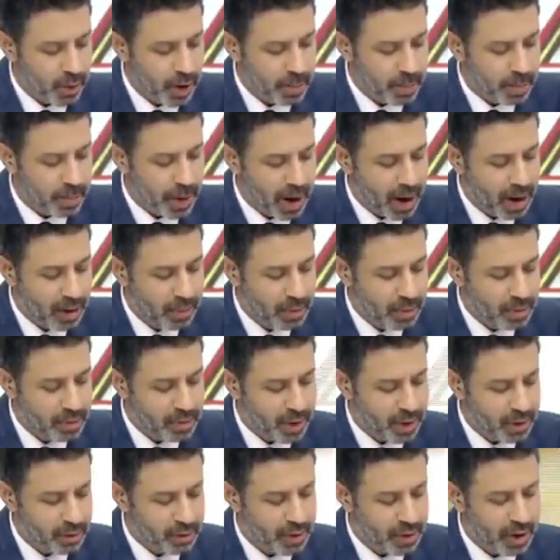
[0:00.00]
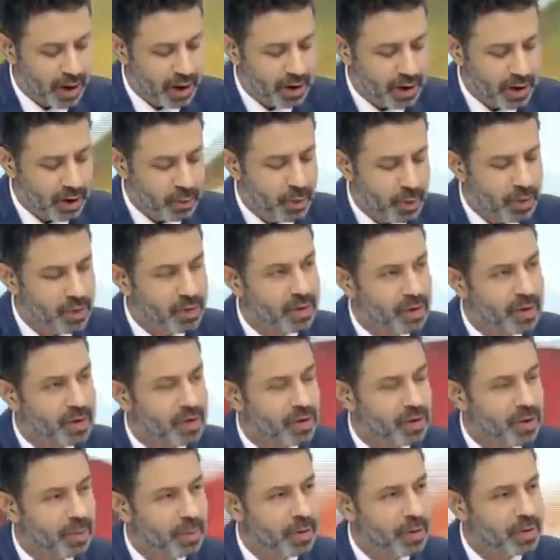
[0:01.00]
Parliament session ended with
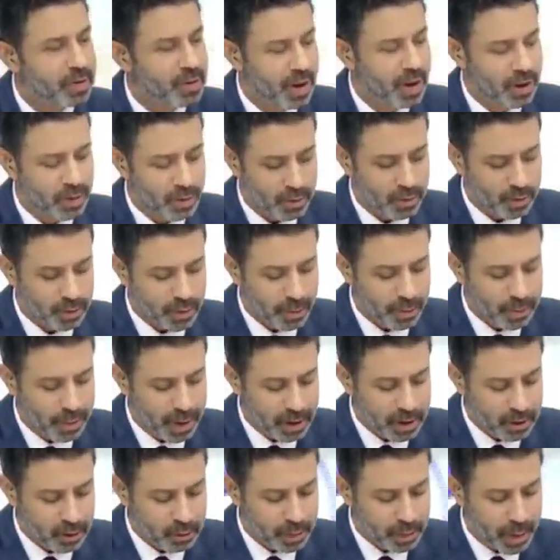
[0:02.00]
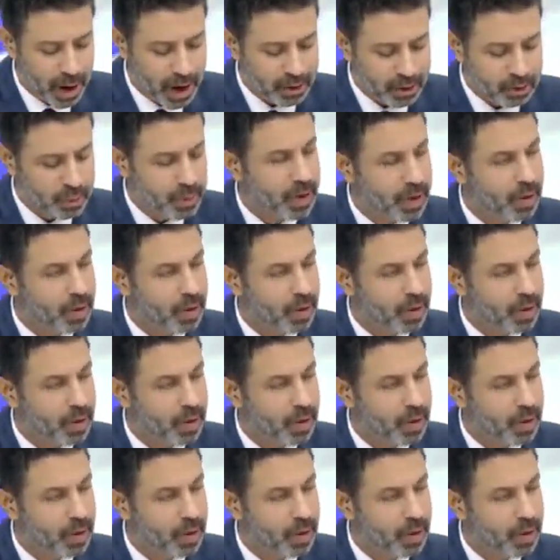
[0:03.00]
60% of the bills passed without